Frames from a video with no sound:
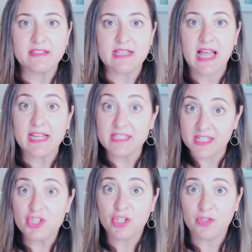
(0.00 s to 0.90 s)
like
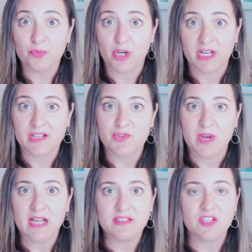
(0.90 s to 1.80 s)
digital products,
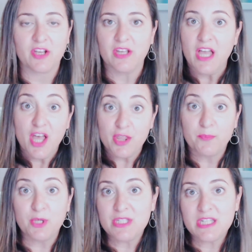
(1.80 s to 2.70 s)
right? So the
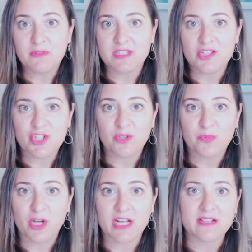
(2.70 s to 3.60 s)
beauty with digital
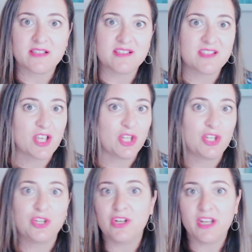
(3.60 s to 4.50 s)
products is you don't